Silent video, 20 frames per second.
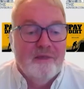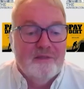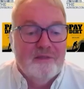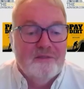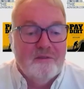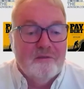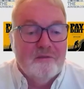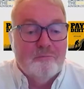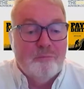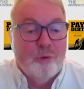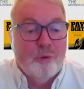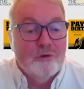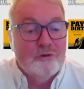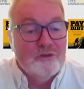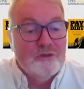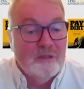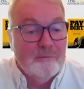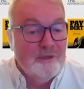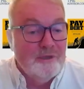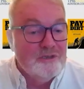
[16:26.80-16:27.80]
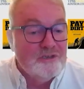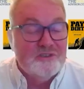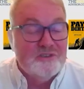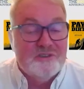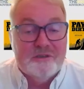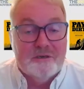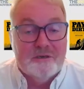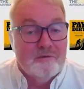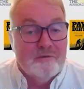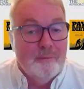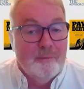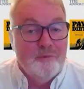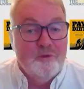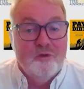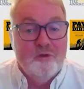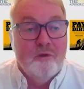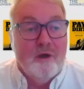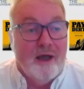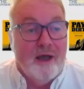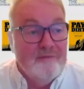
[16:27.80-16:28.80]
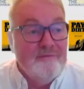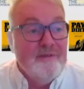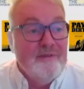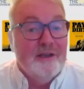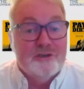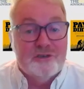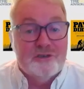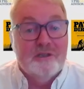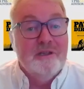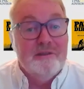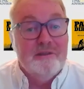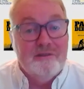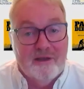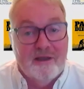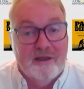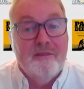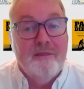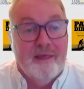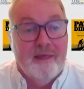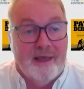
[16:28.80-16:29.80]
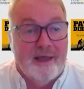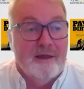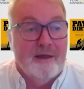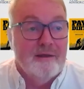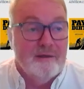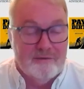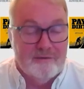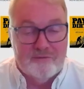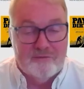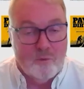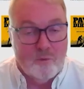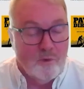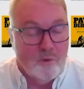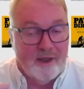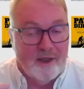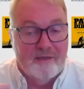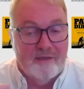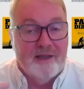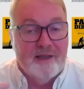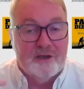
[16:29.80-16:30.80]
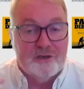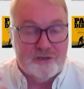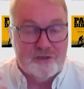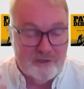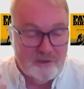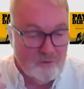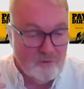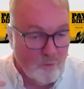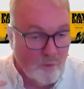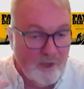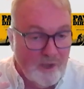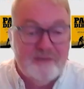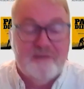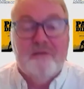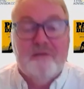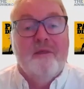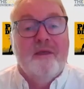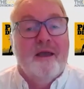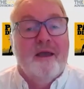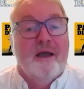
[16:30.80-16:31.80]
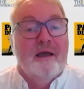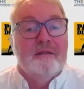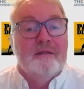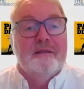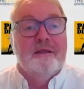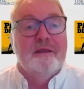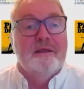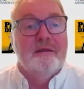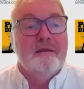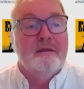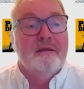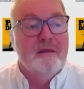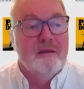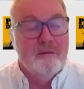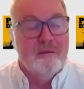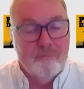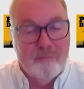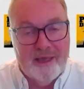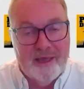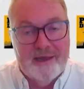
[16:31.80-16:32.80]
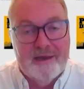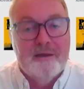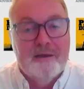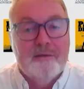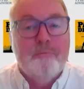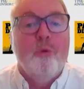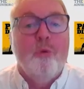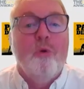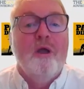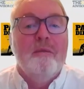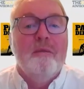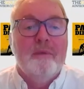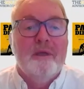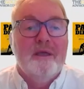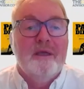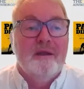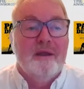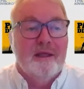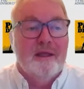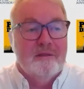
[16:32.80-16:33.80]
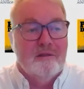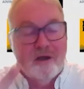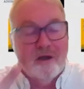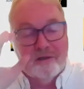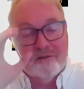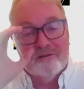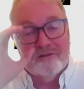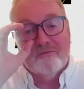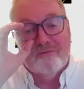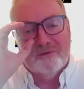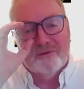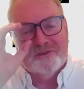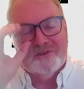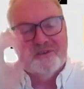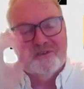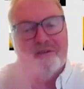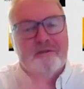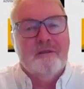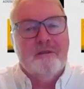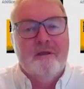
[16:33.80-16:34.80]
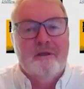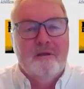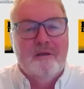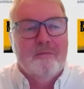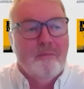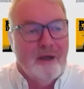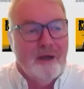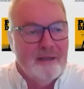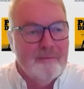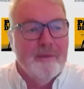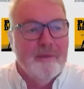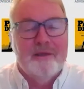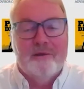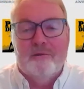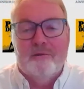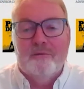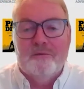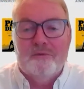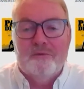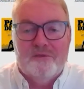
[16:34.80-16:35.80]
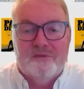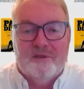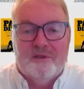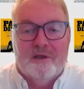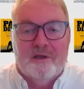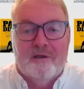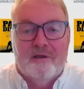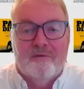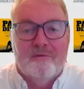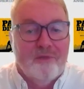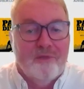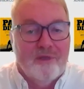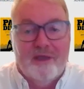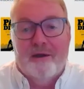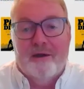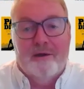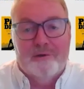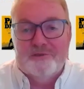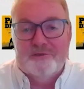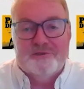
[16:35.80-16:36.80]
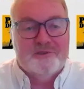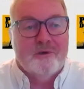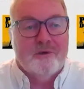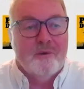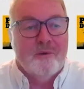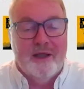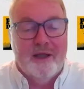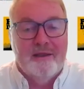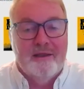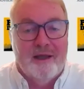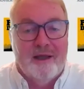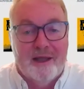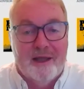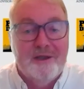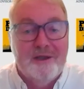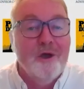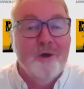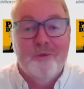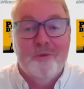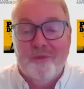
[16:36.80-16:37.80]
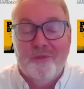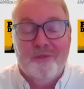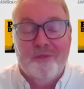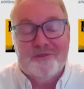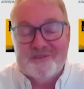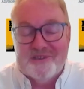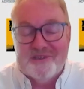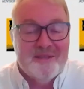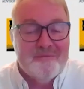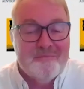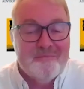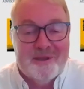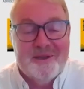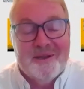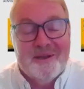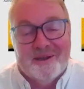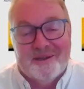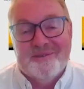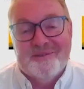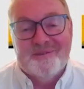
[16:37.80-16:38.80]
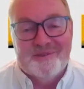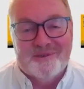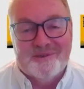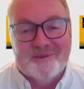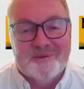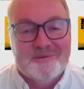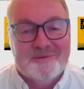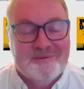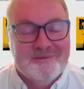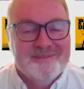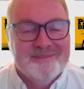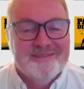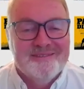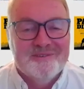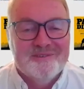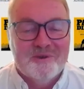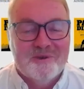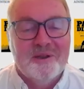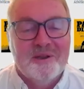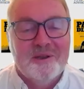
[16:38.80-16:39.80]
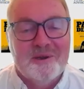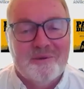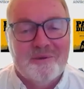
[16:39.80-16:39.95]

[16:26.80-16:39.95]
that's important. Let me just interrupt you. I've actually done that, everyone. I've actually went to the island, made an appointment, and got to visit my metals there. So I know that this can be done. So sorry to